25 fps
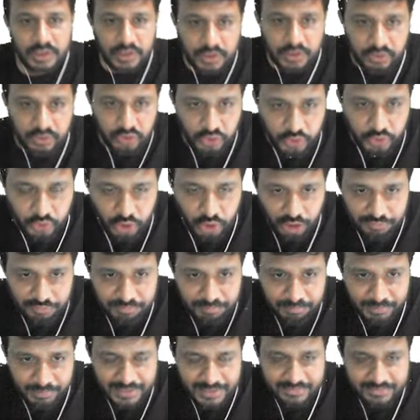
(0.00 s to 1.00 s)
So u of
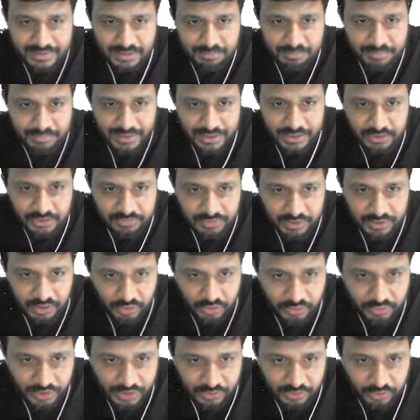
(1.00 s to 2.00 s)
minus n minus 1,
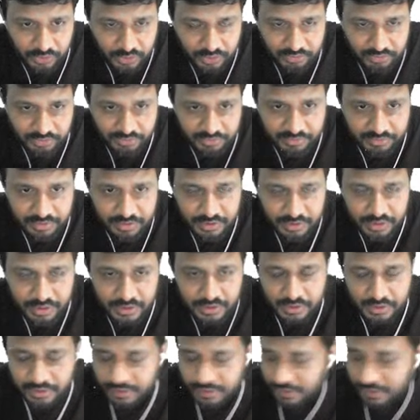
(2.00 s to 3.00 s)
how you are going to
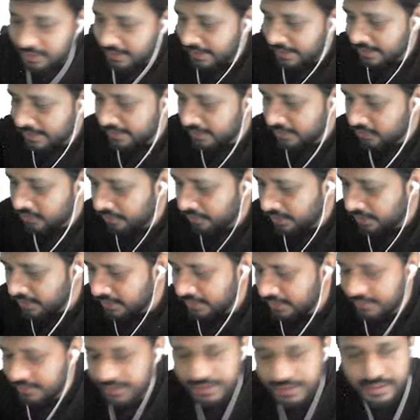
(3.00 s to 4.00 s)
get this one?
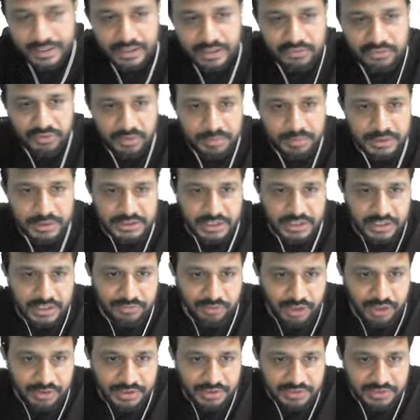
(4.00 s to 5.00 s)
This is a transformation
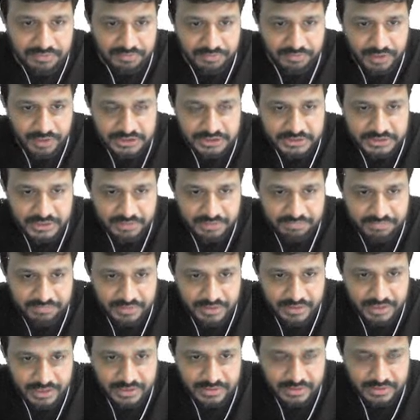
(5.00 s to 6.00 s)
involving first shift,
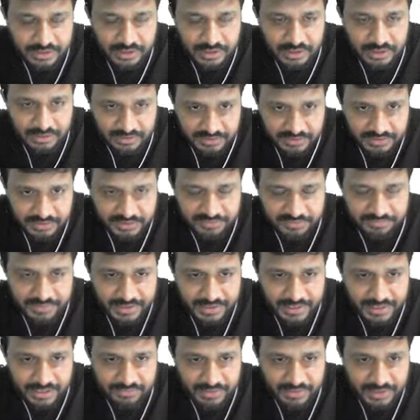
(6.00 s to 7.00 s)
then
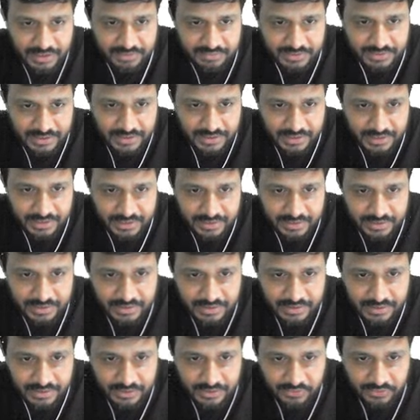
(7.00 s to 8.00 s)
shifting as well as scaling.
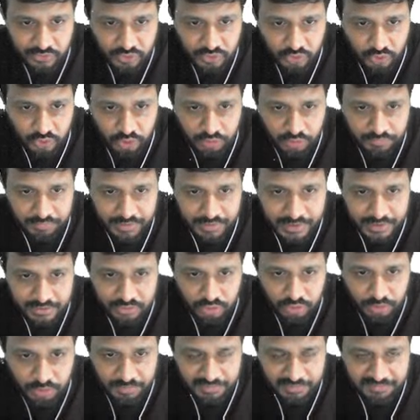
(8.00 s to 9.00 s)
So let's
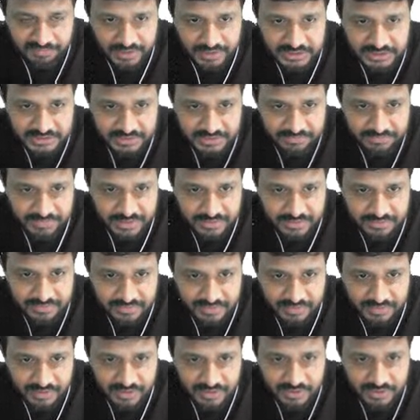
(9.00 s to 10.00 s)
go for first shift then
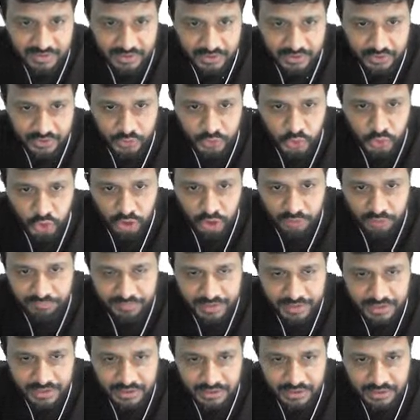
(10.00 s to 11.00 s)
scale. U of
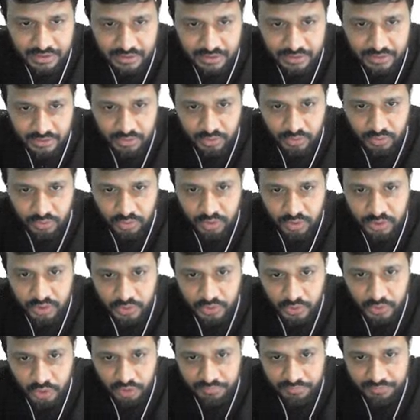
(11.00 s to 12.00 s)
n, go to
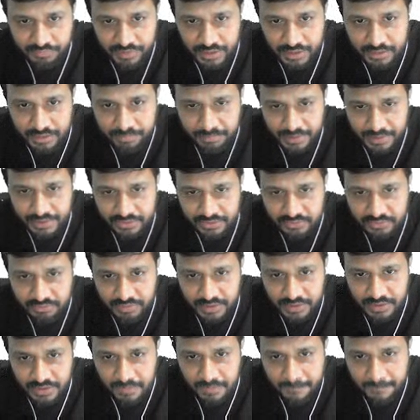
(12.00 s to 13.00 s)
u of n minus 1.